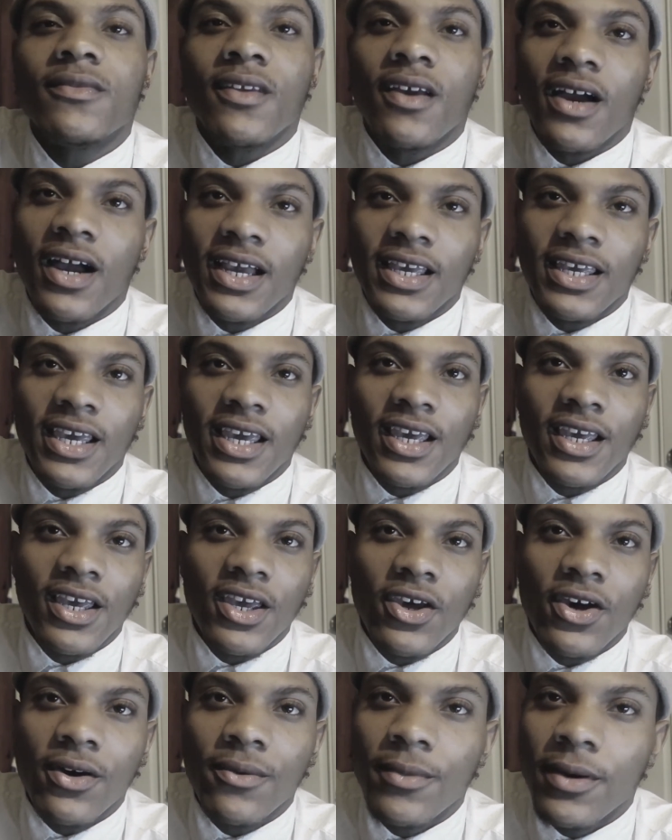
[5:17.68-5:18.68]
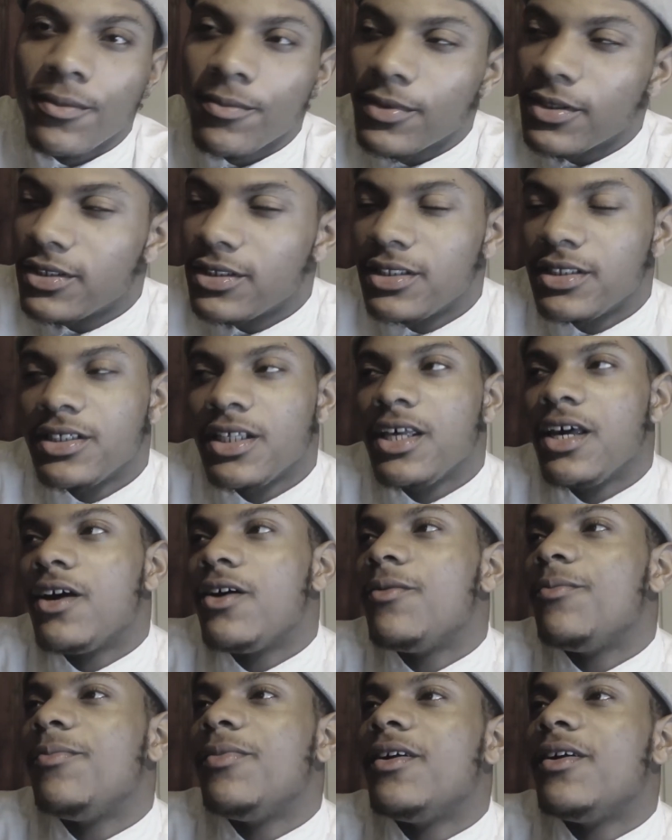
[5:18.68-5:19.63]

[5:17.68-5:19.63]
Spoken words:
I can't give y'all my business layout.